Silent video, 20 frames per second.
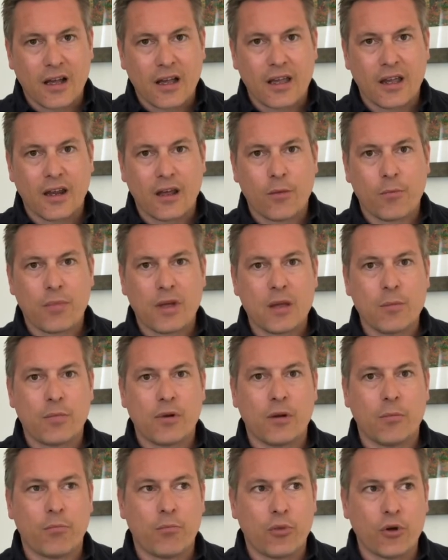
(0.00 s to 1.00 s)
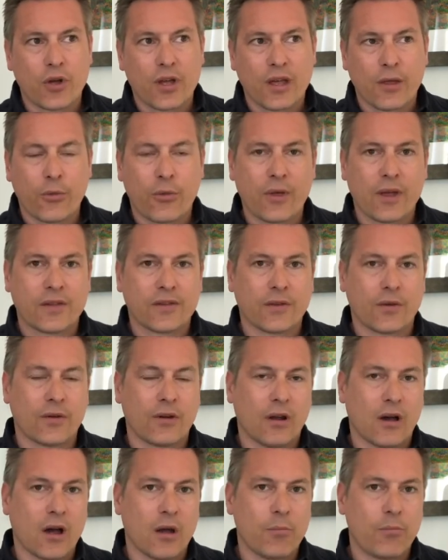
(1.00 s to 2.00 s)
You know, people are booking things
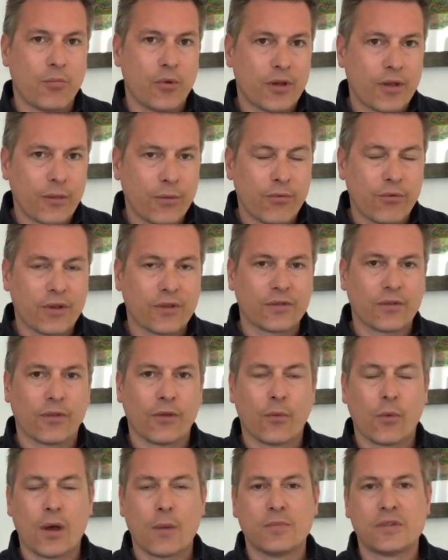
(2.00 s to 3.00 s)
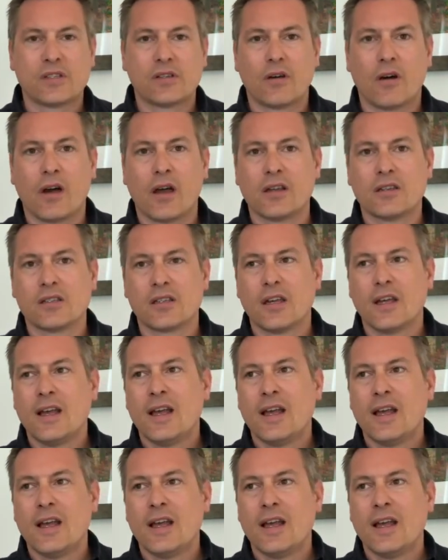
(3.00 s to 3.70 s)
online, booking things on the website.